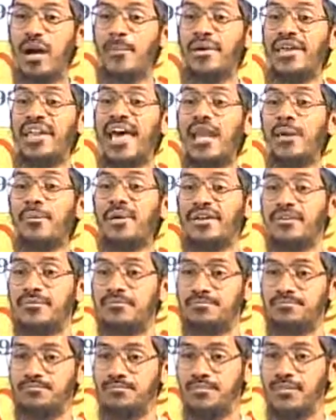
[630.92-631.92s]
in Arabic.
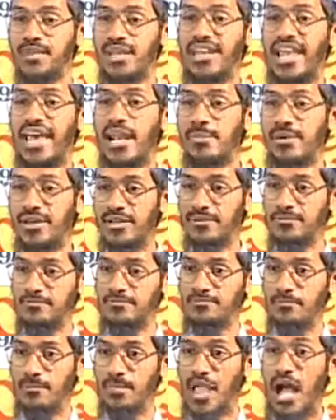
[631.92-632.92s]
In Arabic.
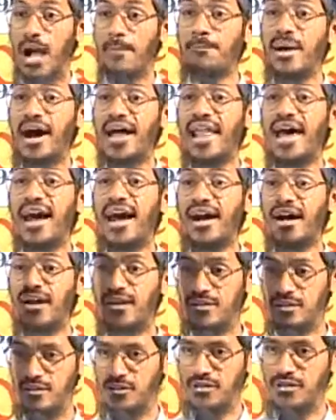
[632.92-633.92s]

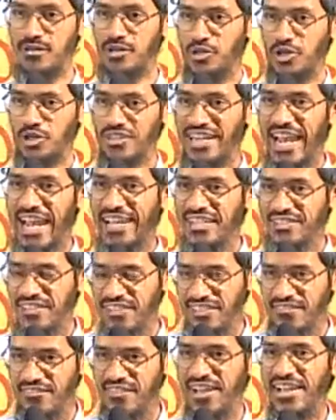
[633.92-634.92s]
Abbana. You know, they write in
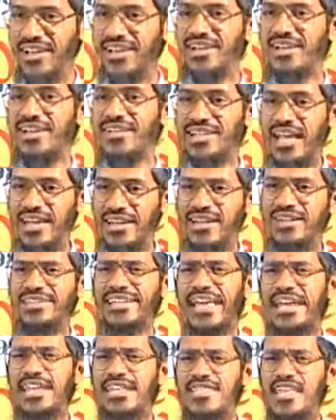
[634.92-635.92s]
such a way that it
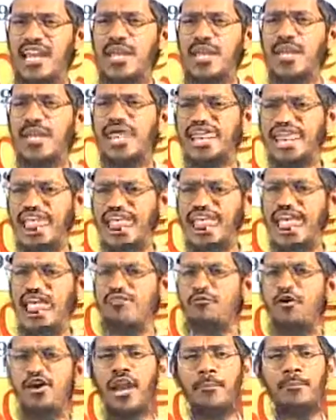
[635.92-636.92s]
can easily be mistaken
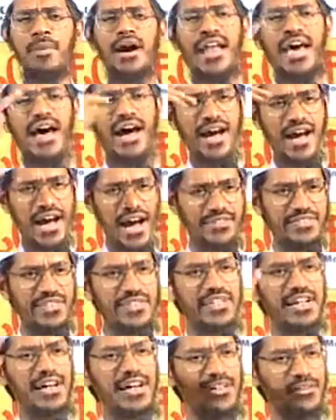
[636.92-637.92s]
for Rabbana
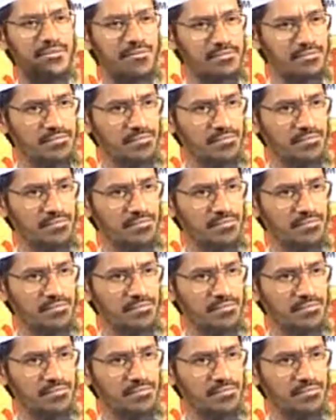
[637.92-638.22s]
Atina.